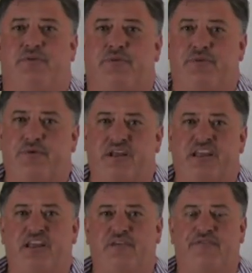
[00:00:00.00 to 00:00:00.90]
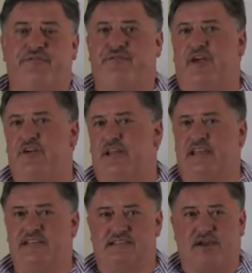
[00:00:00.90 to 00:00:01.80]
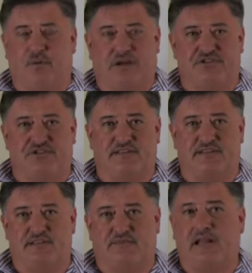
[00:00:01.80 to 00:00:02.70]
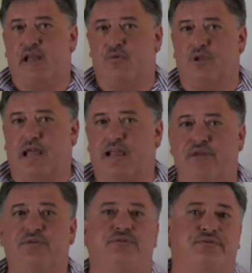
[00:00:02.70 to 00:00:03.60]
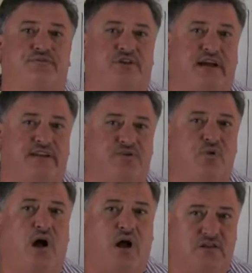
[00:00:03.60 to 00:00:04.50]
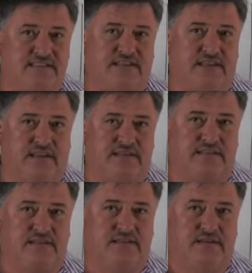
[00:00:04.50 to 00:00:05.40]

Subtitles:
3 very easy questions, but I would like you to try to answer this